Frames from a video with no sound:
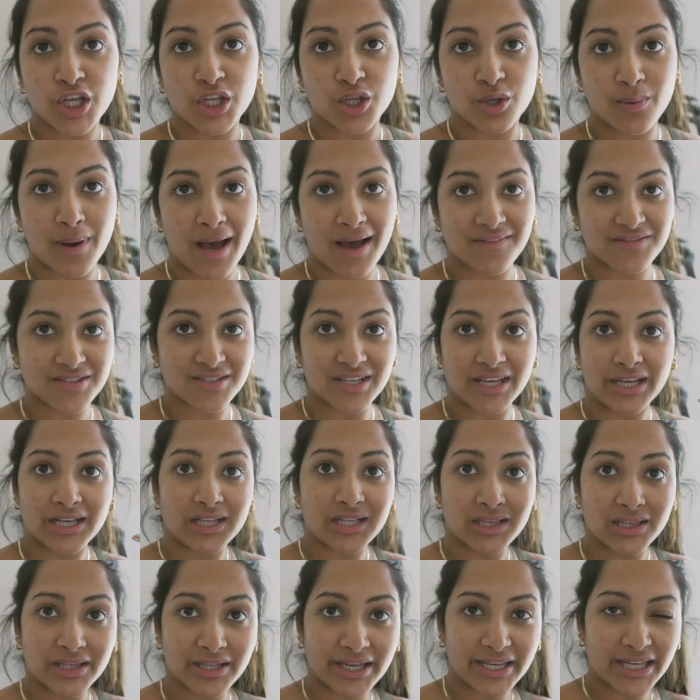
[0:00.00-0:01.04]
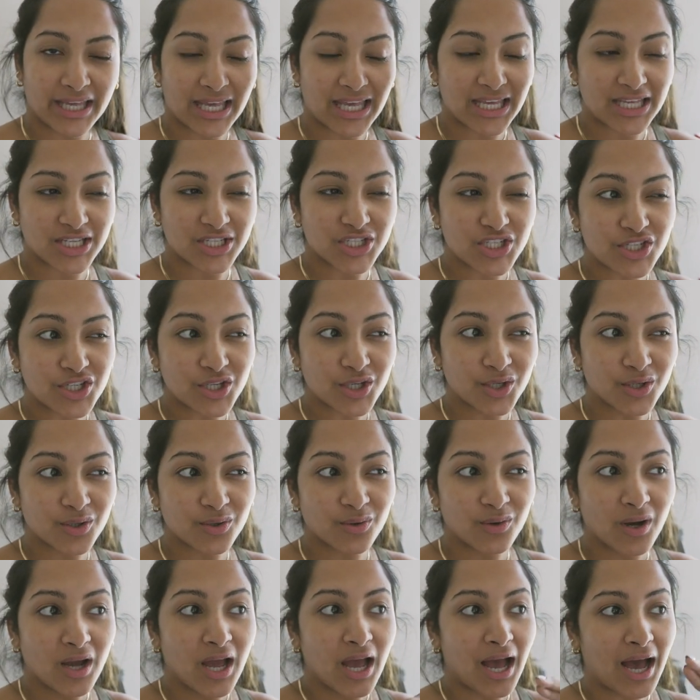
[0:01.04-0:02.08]
you have to like click
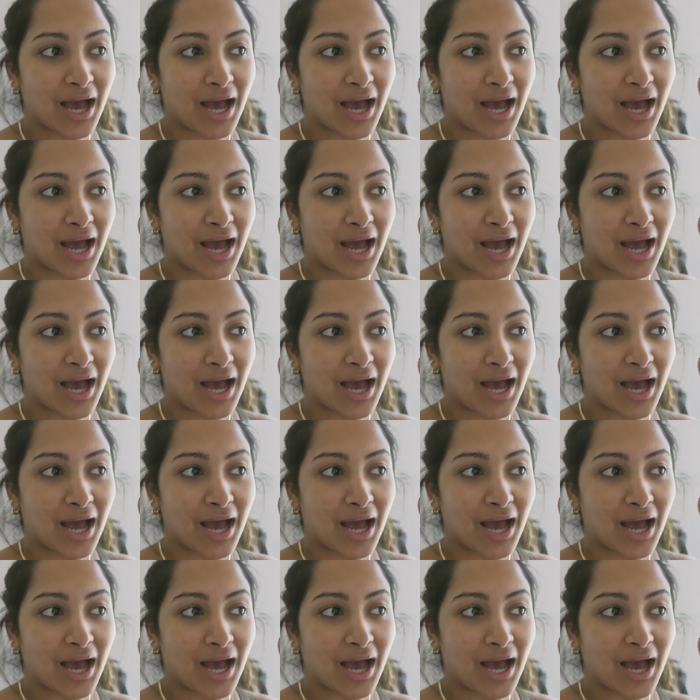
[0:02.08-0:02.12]
into.